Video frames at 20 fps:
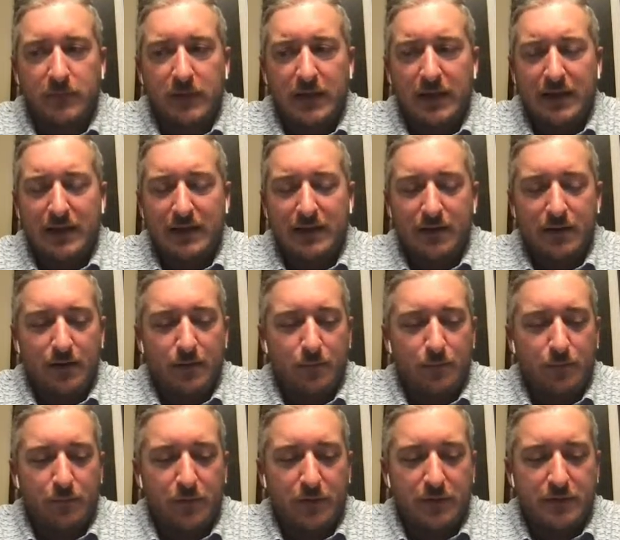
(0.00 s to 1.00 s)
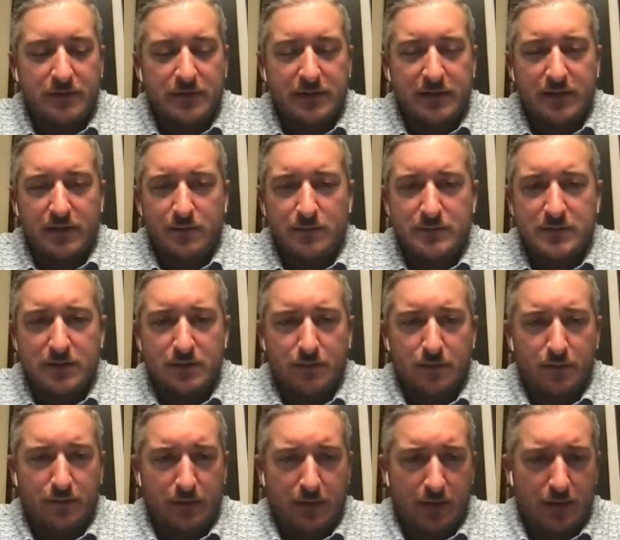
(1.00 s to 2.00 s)
And the DMs
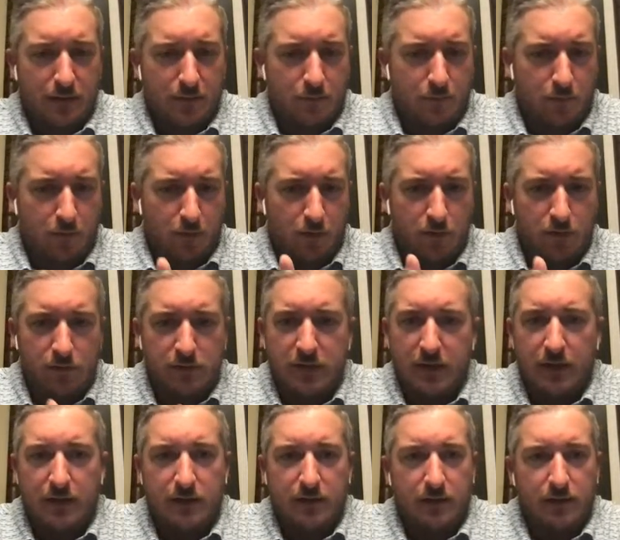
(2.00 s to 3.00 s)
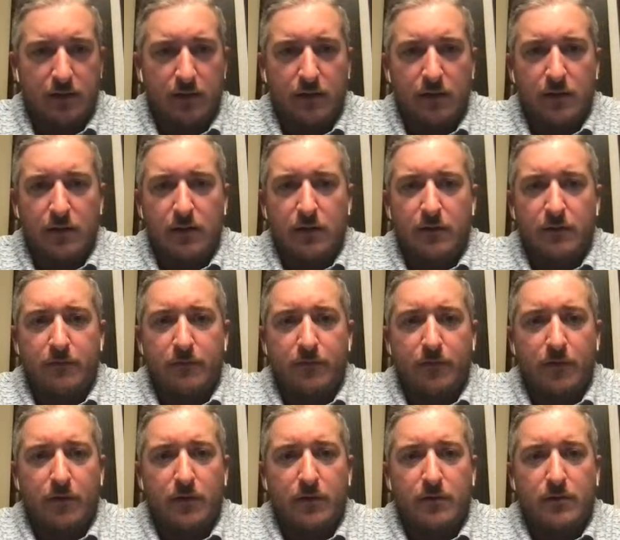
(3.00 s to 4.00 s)
that we're all getting
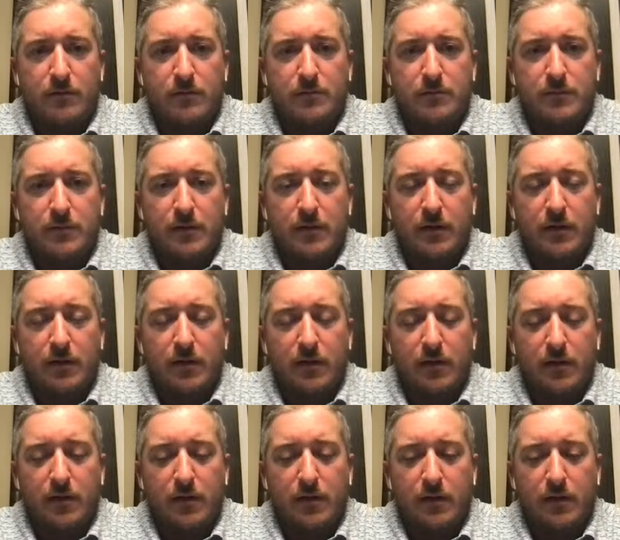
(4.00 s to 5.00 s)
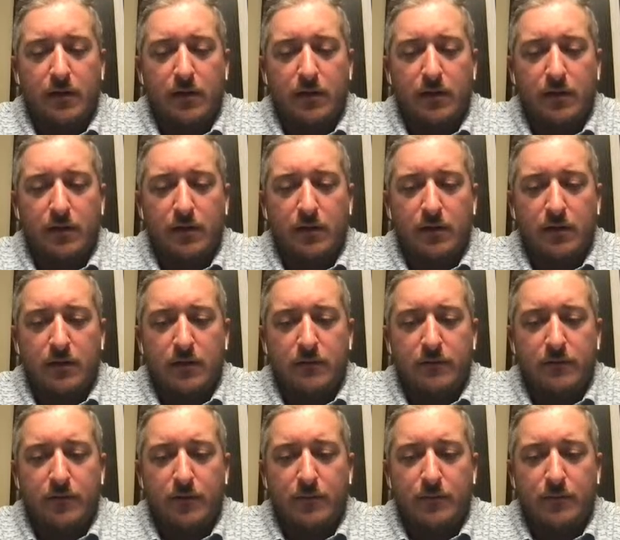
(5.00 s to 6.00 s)
from
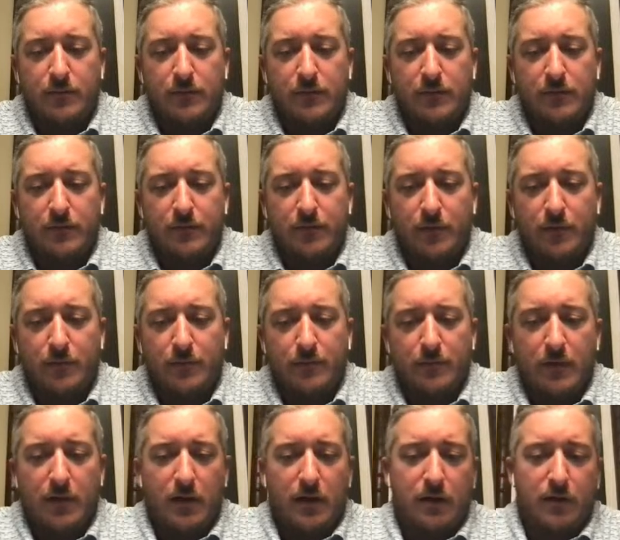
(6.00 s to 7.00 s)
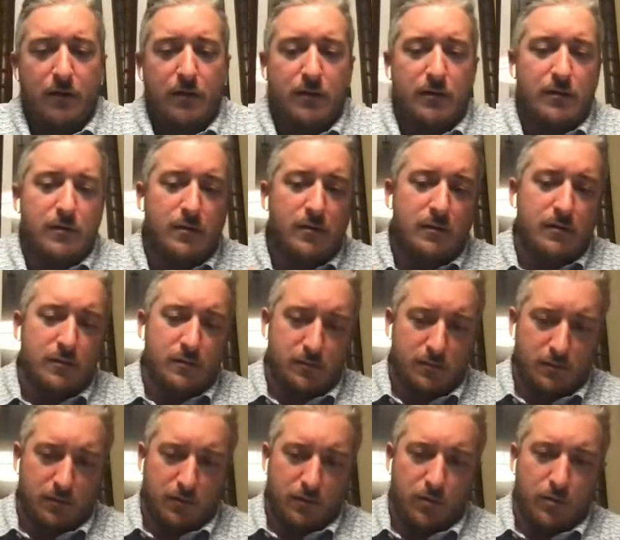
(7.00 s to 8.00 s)
from our
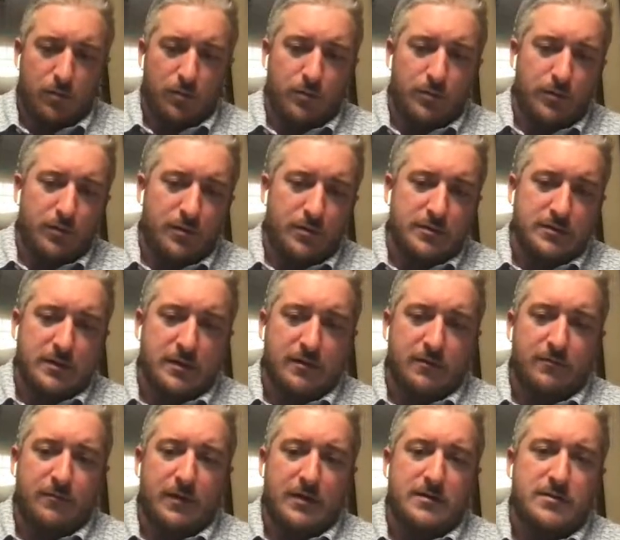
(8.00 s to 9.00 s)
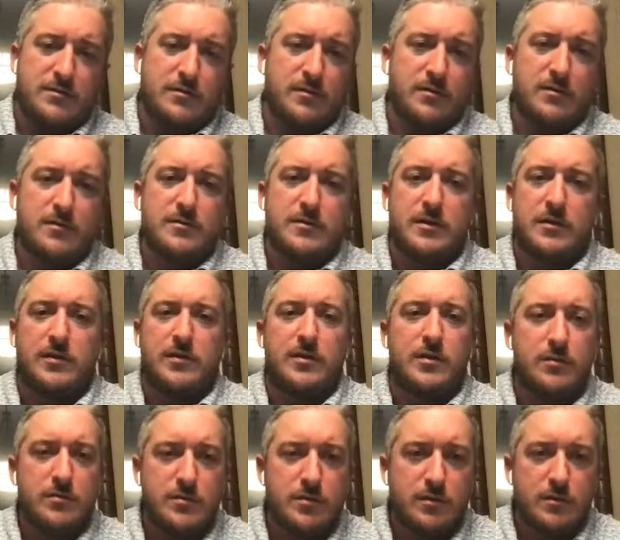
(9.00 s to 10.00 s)
holders and investors and
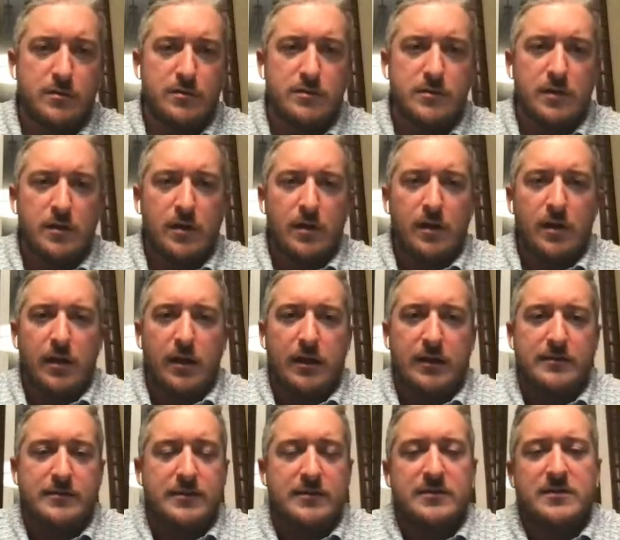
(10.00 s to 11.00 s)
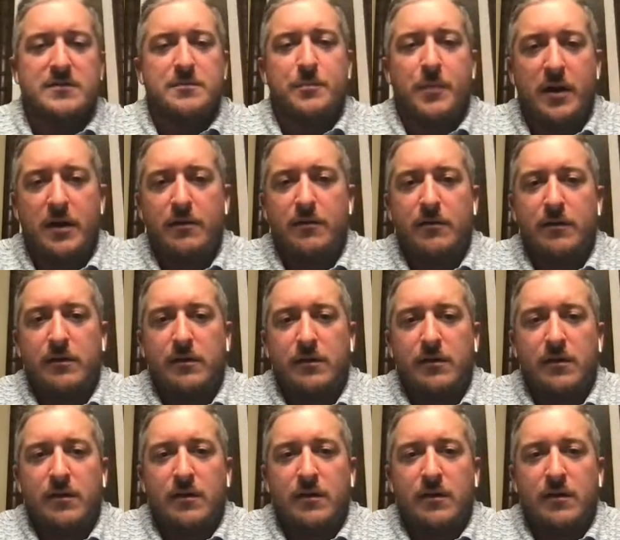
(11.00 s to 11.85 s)
users, it's inspiring,